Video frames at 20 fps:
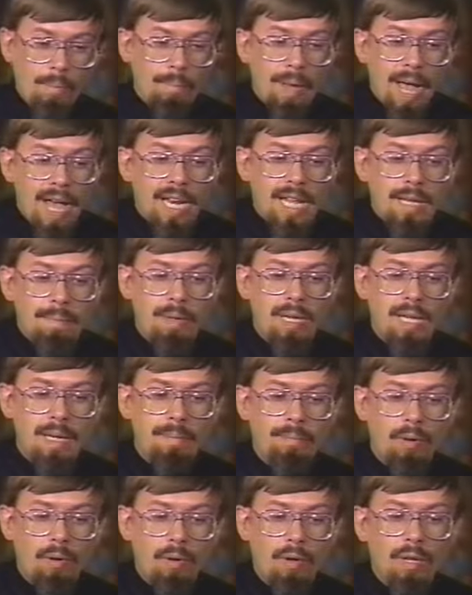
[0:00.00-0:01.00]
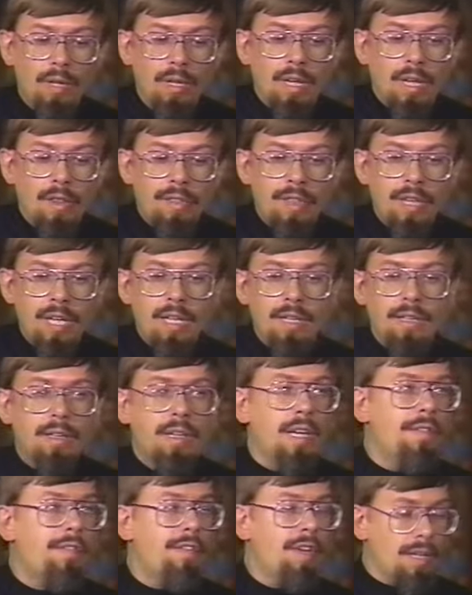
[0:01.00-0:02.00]
many people, the
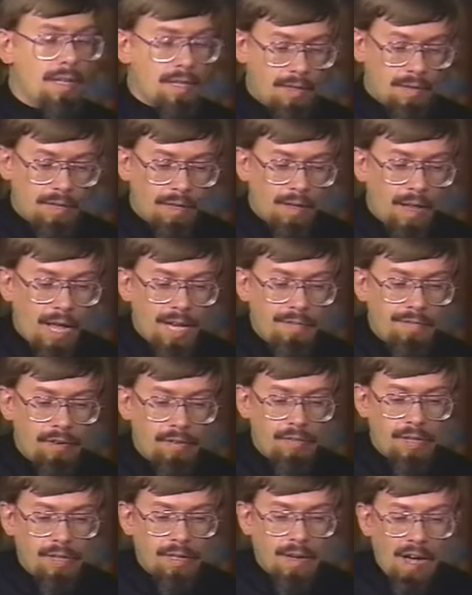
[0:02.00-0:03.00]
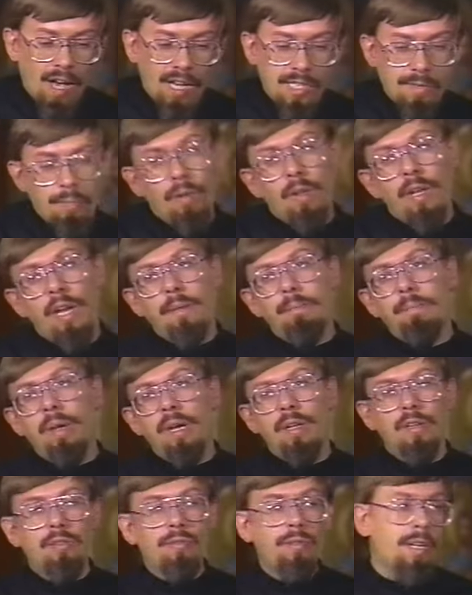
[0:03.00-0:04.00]
life of the gospel had
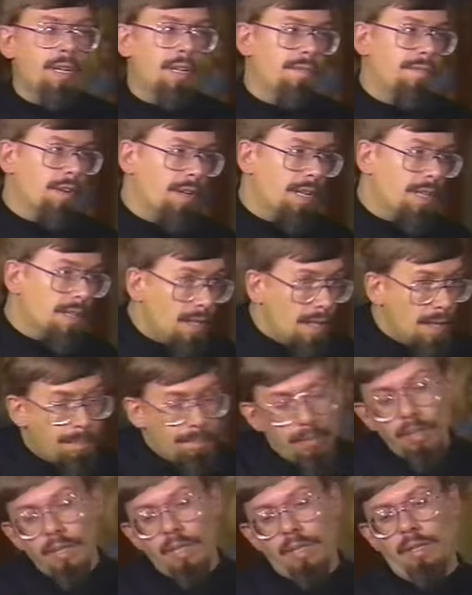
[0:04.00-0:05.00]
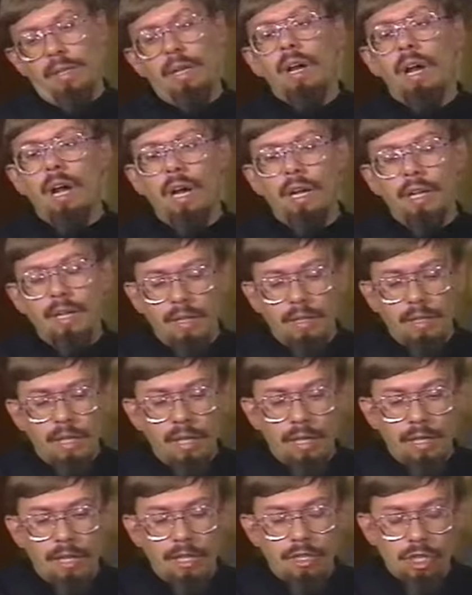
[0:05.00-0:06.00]
penetrated very deeply
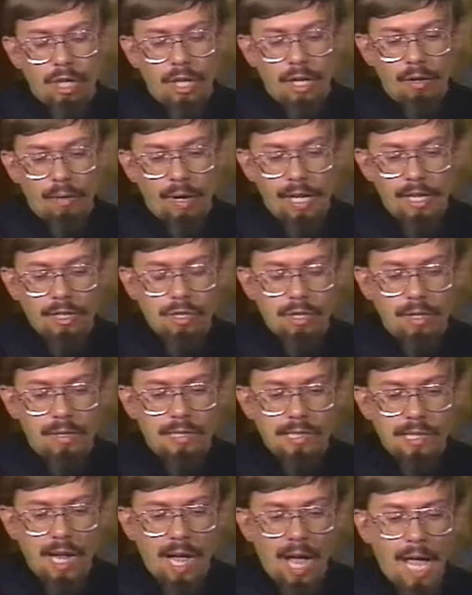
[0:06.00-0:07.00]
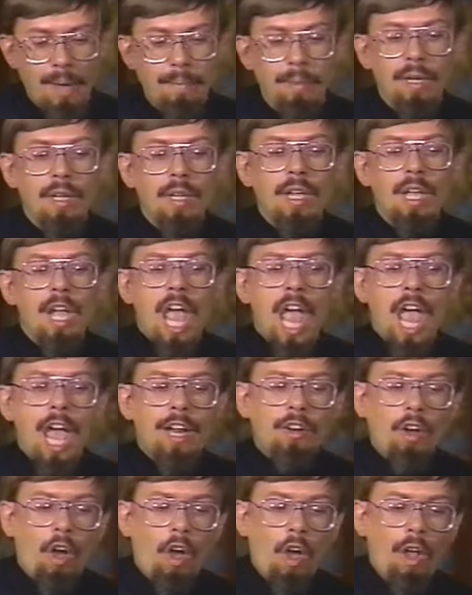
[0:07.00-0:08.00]
in a generation's time.
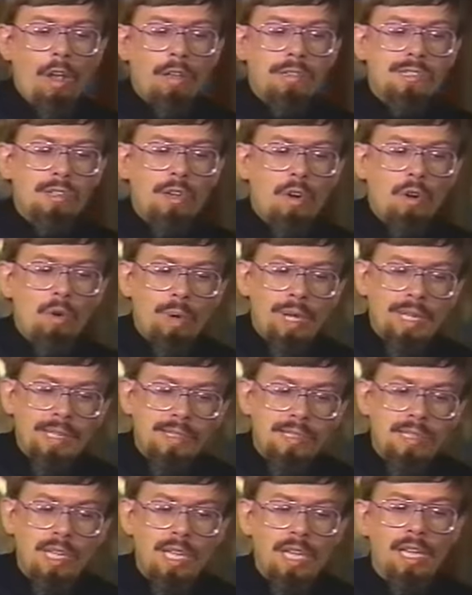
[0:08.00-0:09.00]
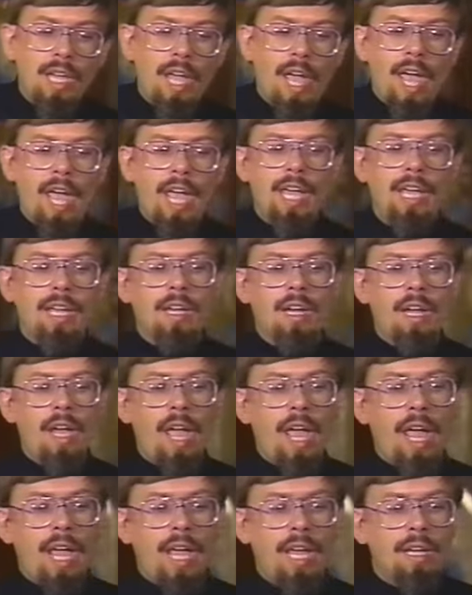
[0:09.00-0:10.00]
And also we see
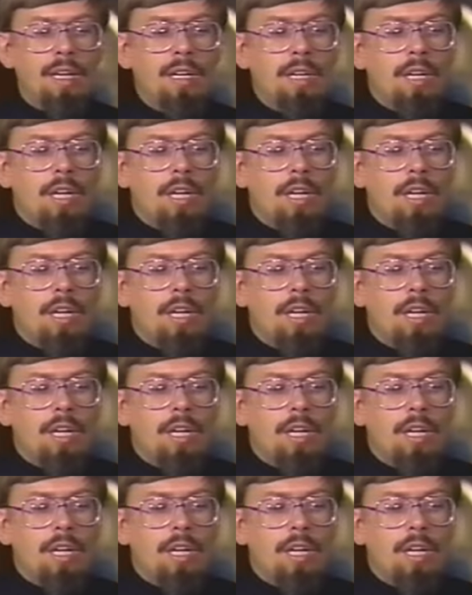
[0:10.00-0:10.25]
a